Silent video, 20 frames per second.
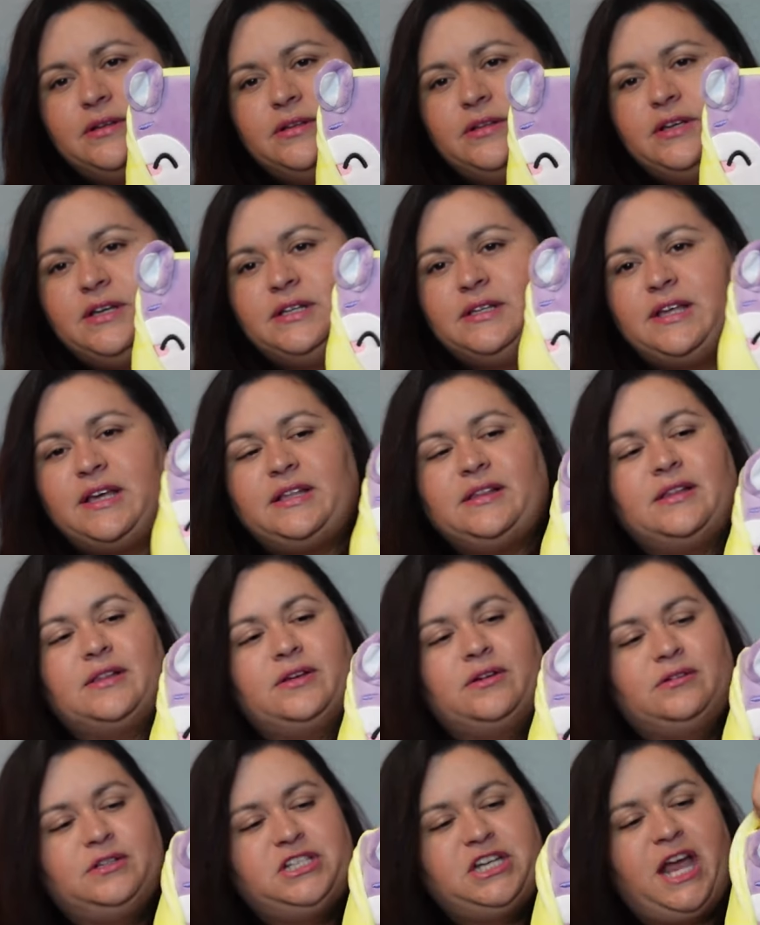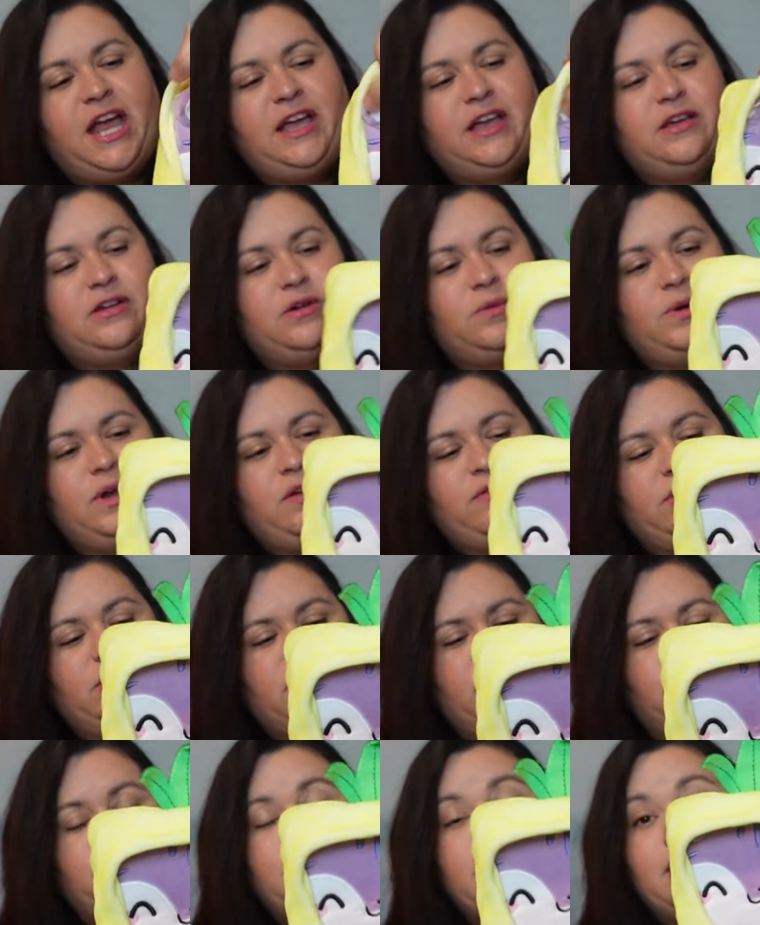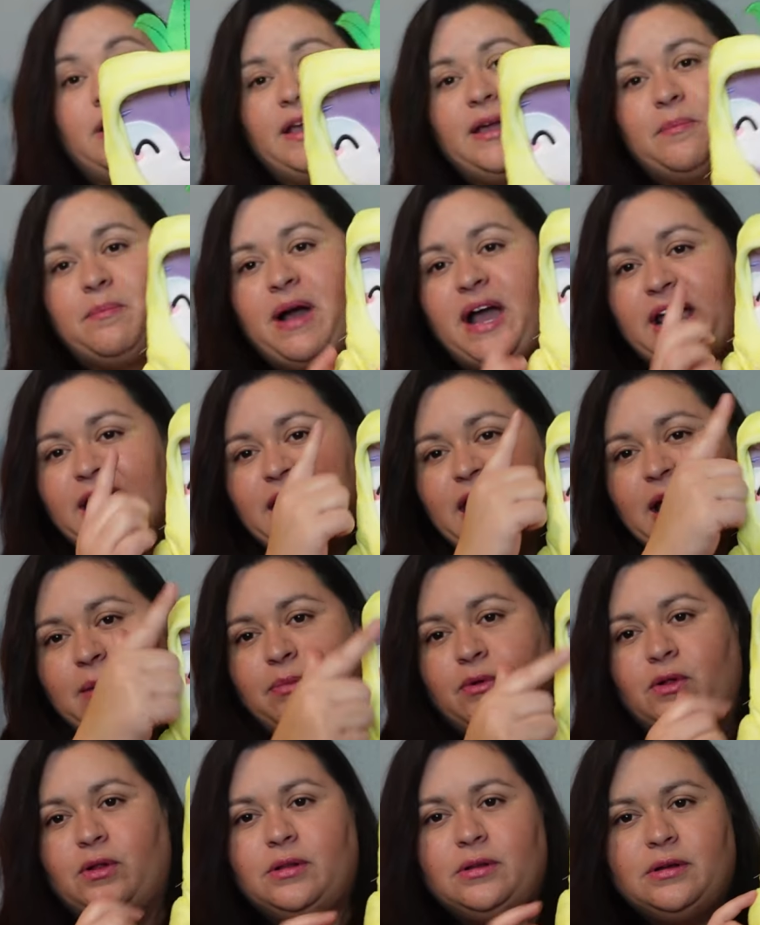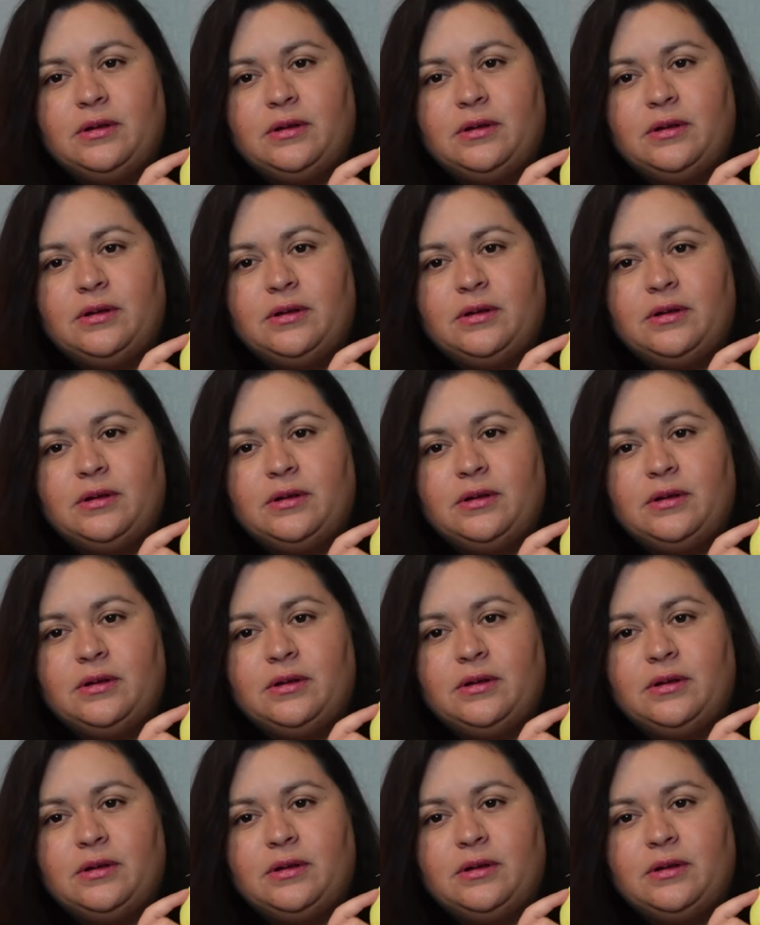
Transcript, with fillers: you could take the little jacket or whatever. It's like a pineapple